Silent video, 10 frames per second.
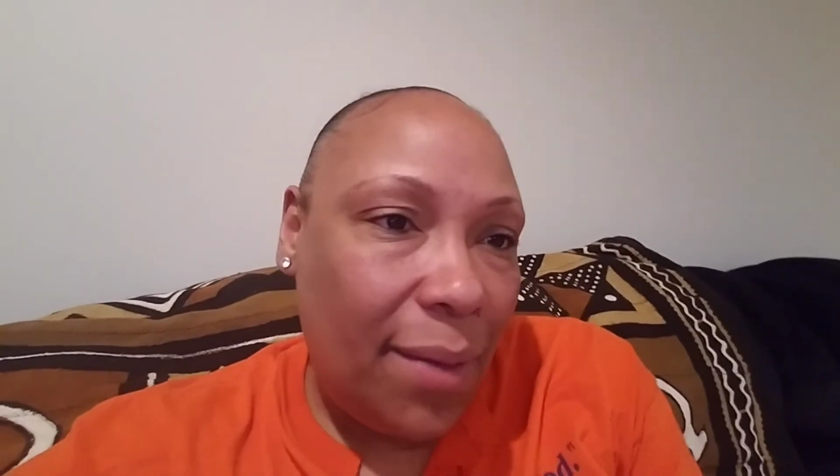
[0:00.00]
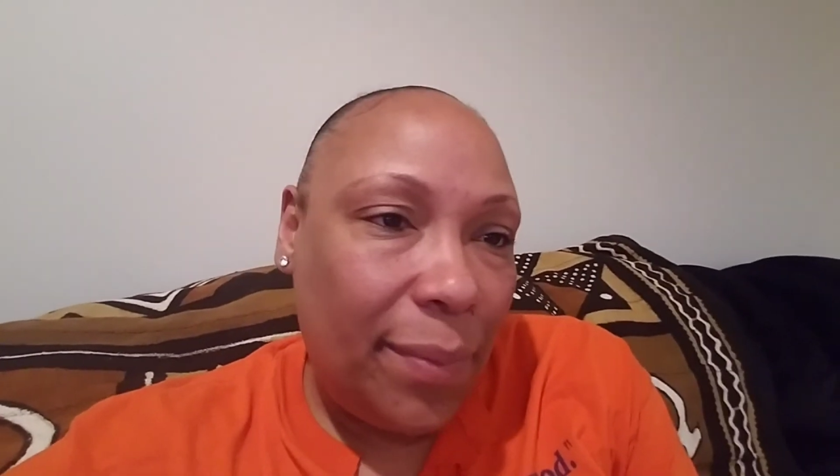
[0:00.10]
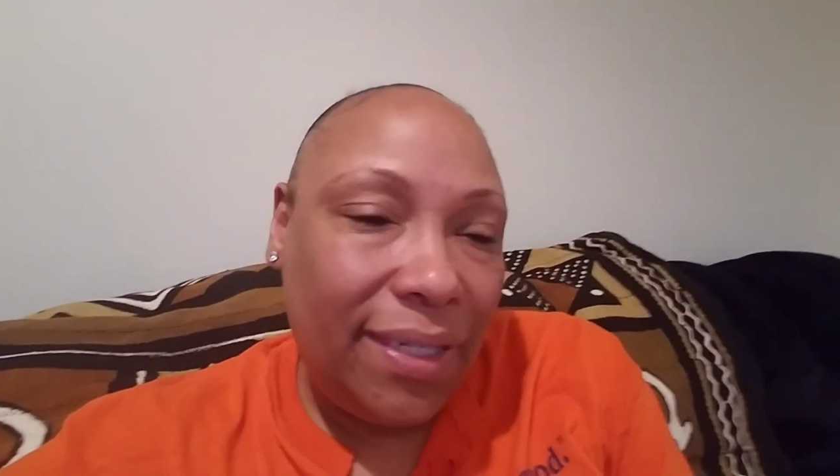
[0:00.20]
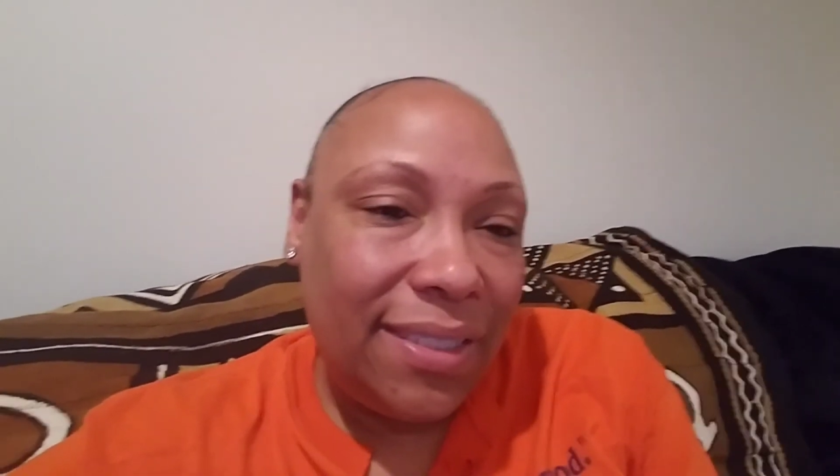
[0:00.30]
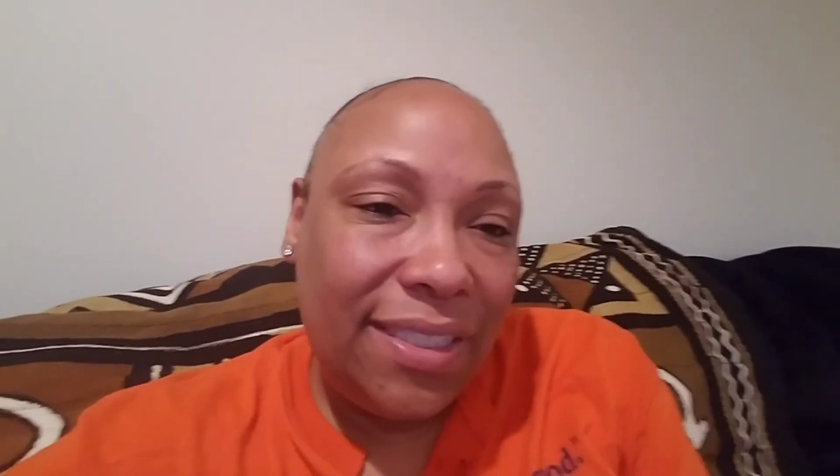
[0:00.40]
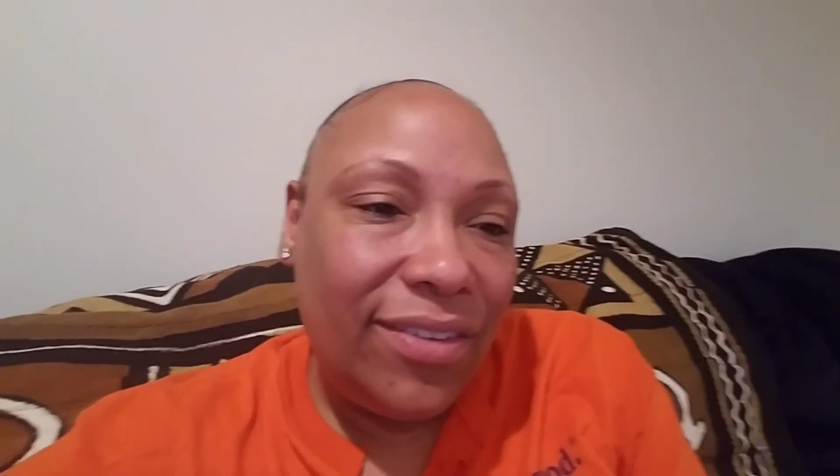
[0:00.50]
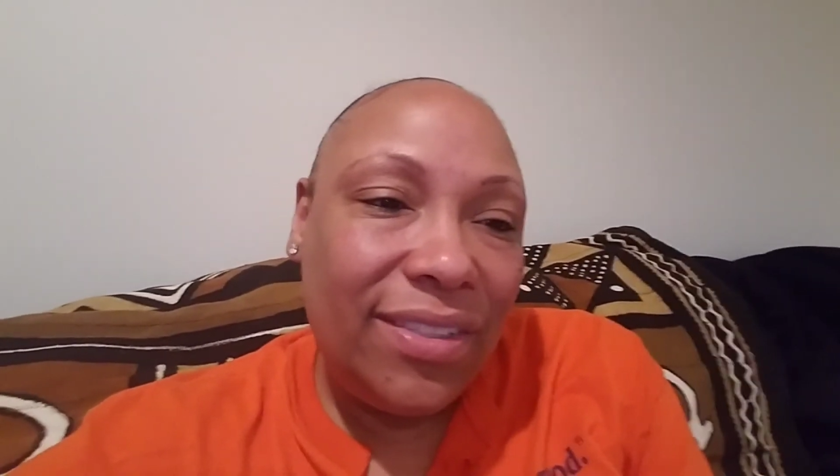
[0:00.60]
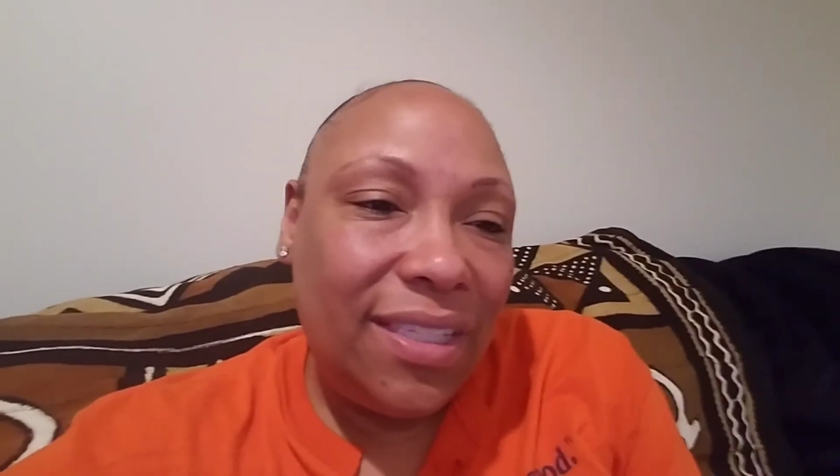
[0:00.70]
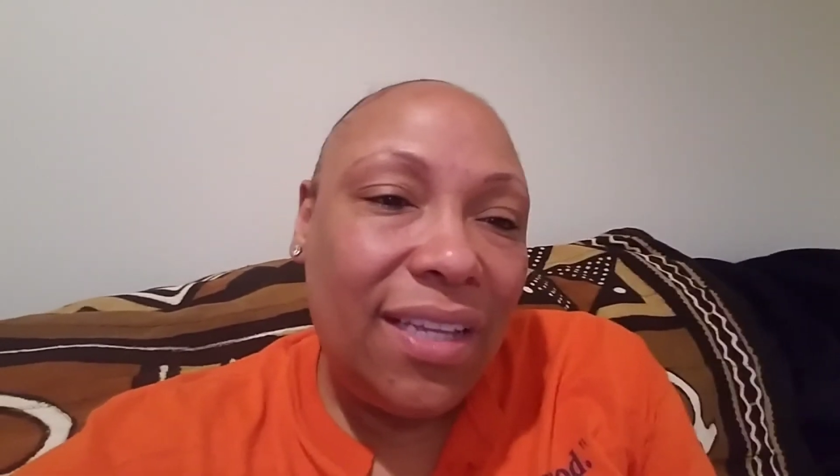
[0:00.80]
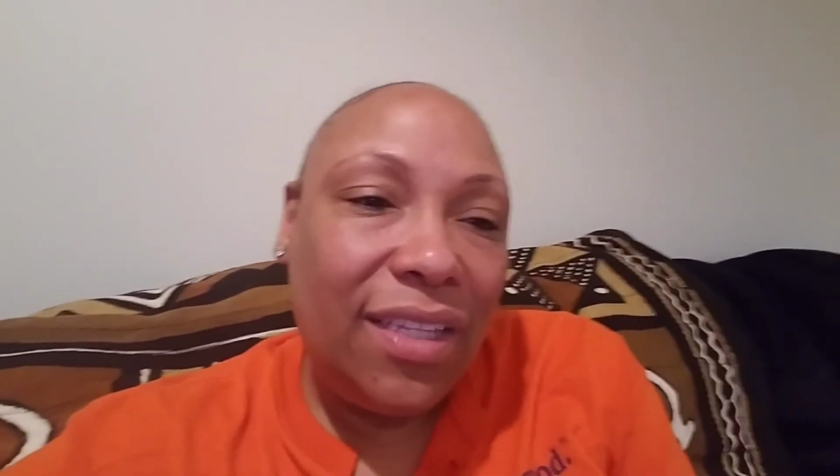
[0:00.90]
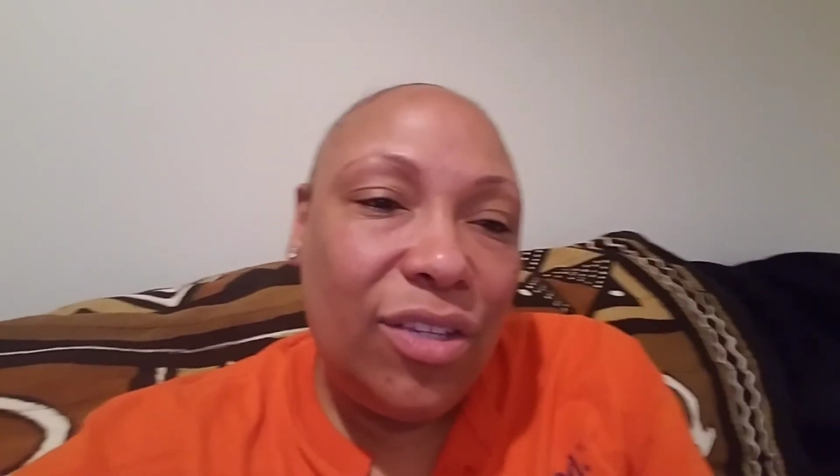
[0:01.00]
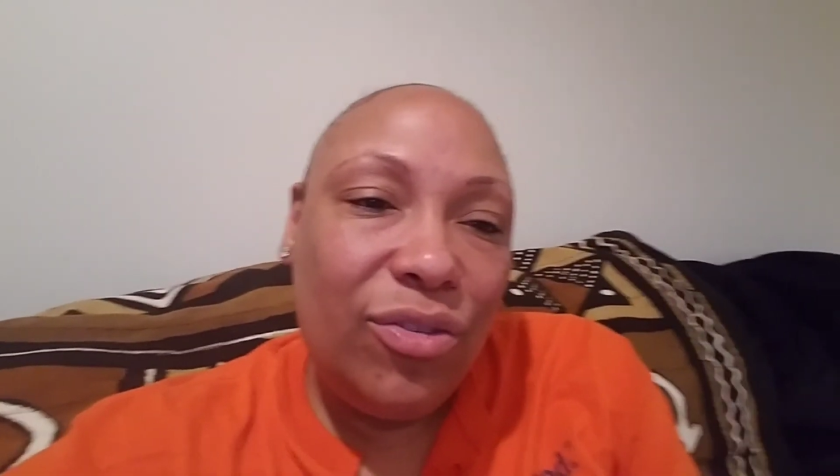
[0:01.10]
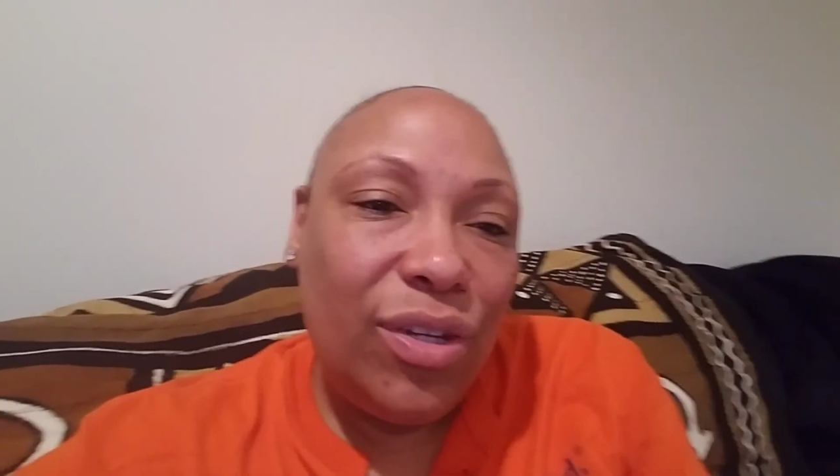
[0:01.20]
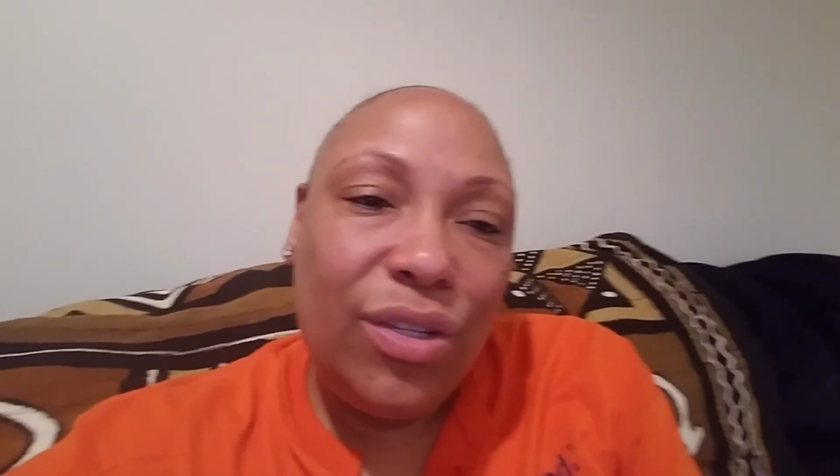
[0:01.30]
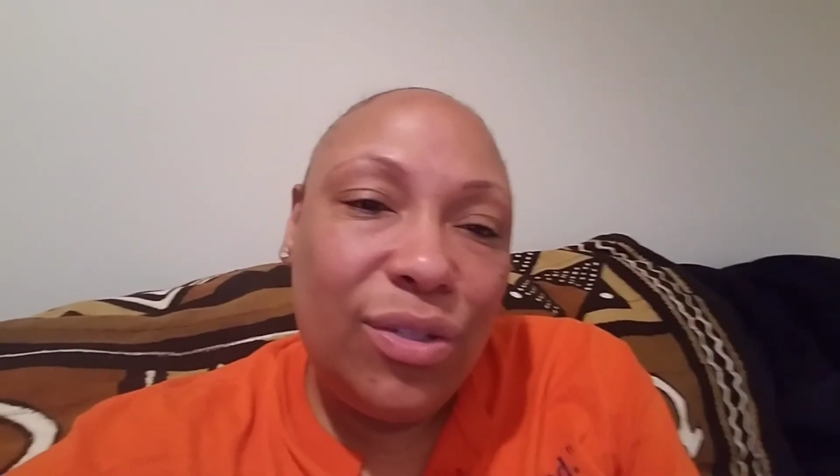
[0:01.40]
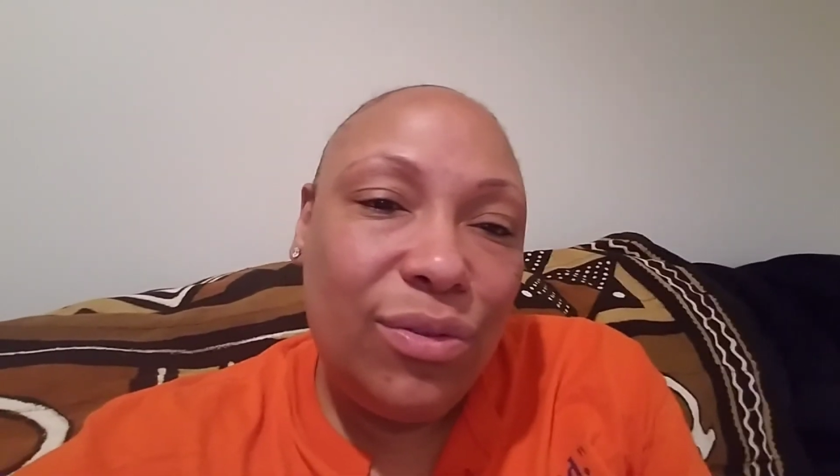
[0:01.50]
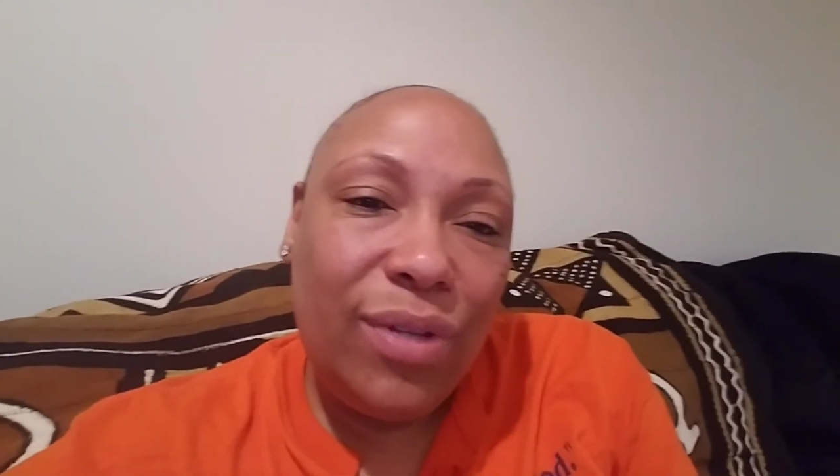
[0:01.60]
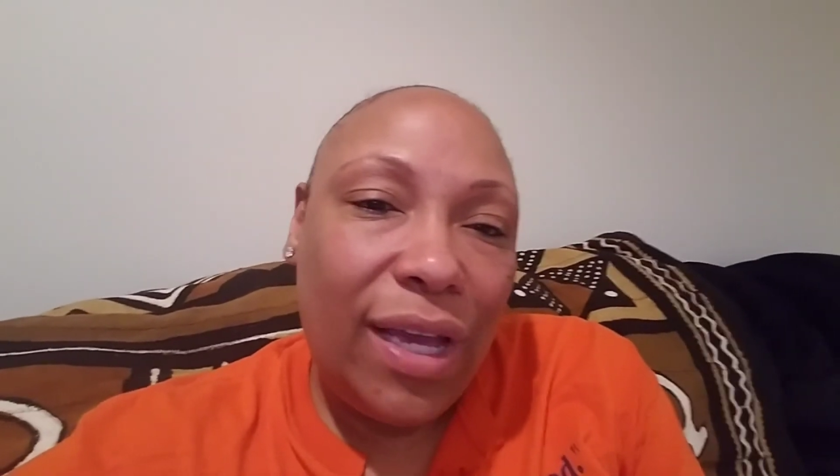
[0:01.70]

Because there is nothing you can do,